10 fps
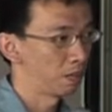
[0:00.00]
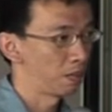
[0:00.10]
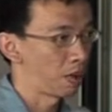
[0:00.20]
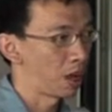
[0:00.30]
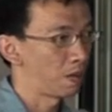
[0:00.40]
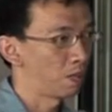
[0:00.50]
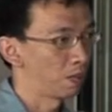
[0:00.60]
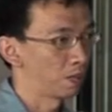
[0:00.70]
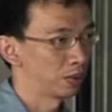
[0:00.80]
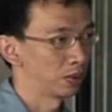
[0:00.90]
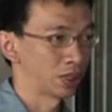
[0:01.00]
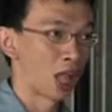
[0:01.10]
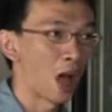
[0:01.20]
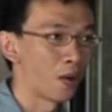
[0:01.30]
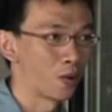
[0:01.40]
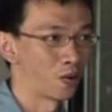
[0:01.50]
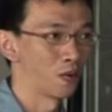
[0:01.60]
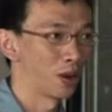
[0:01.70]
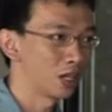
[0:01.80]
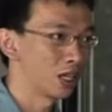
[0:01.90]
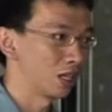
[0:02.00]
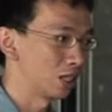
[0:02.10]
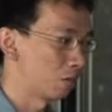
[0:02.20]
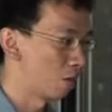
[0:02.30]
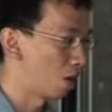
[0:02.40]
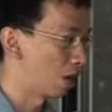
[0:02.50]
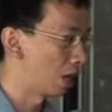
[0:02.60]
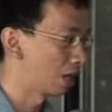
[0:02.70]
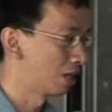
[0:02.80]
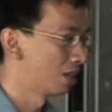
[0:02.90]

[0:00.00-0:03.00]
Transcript: my style of working is more like,